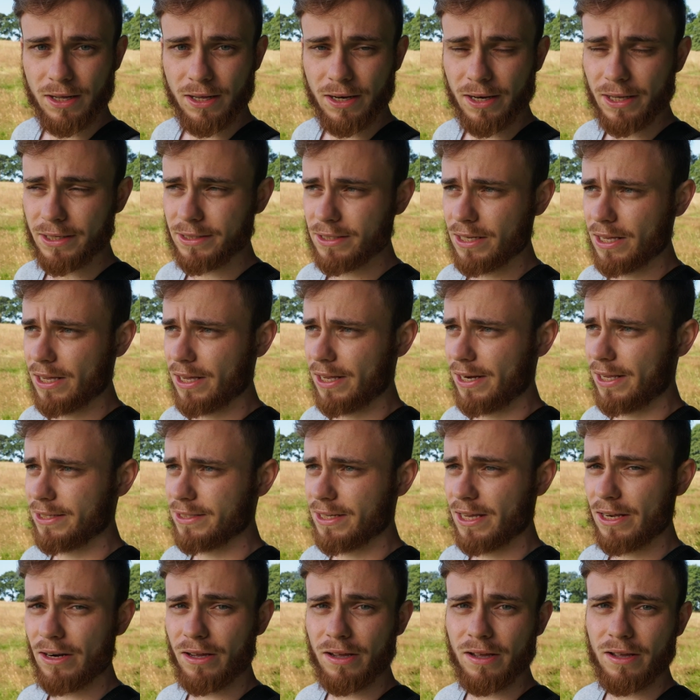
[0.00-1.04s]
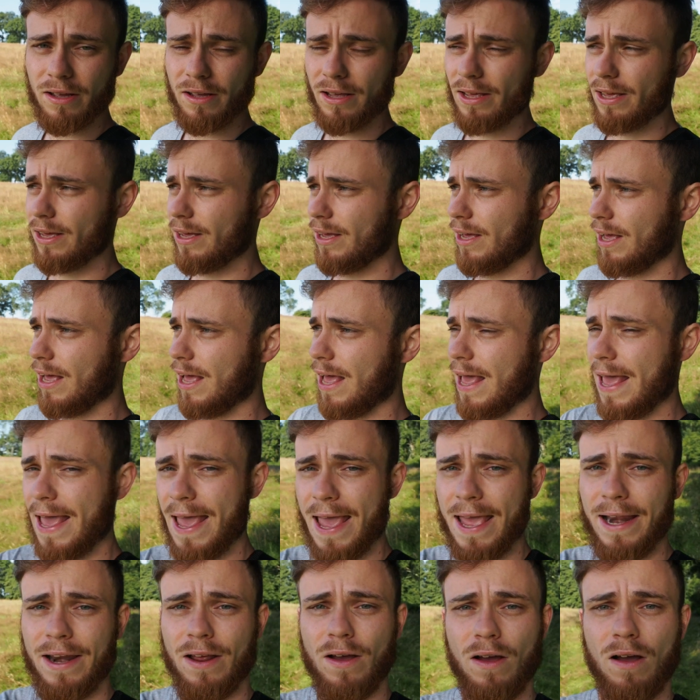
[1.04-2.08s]
let's uh, let's head a uh,
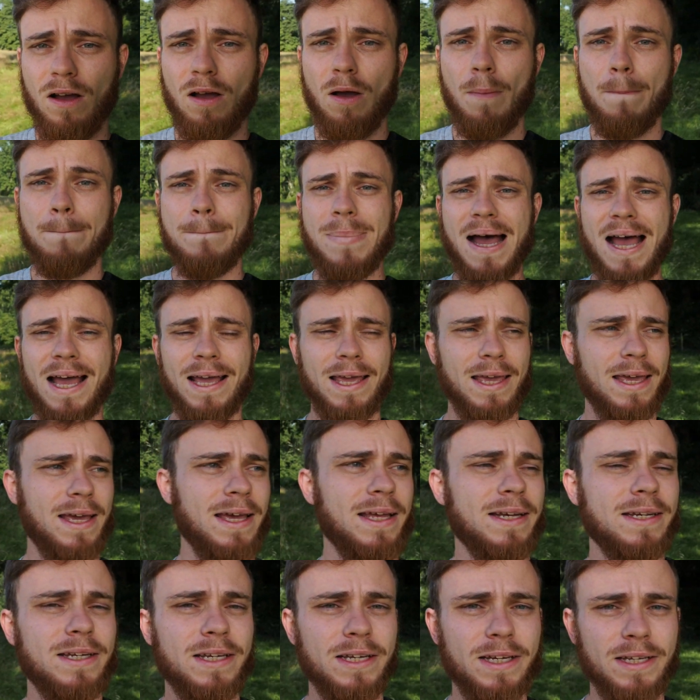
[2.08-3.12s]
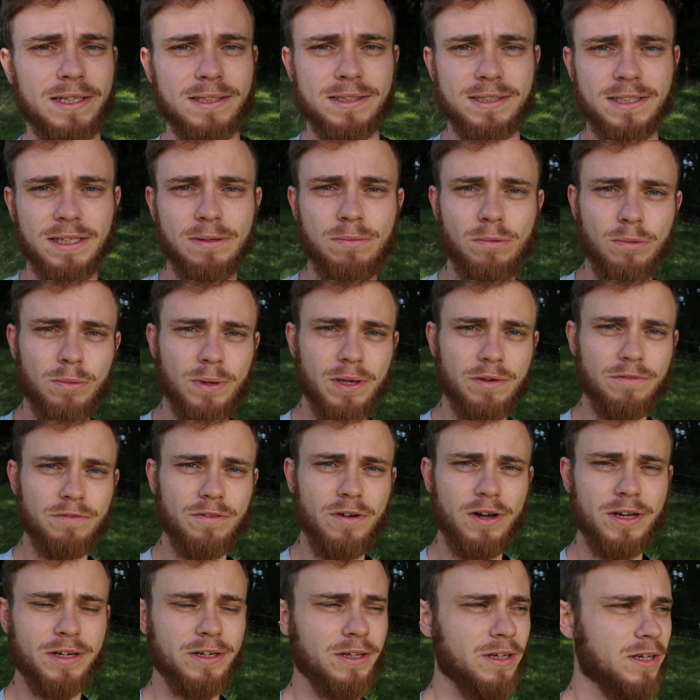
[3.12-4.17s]
head back and uh, see what we can
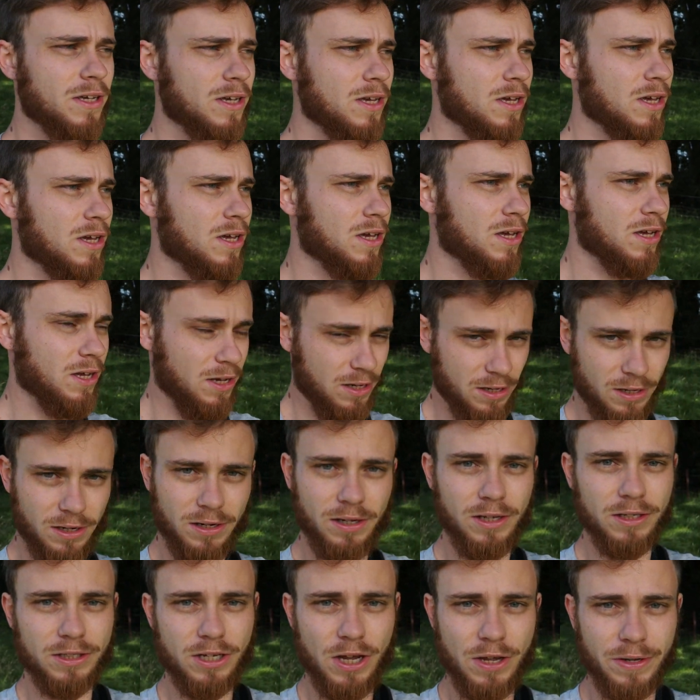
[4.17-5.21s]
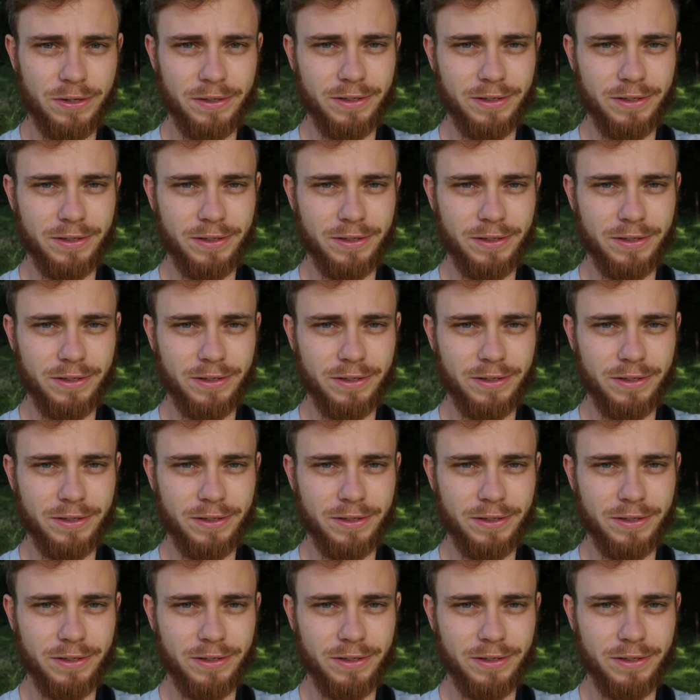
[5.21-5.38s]
find. Let's go.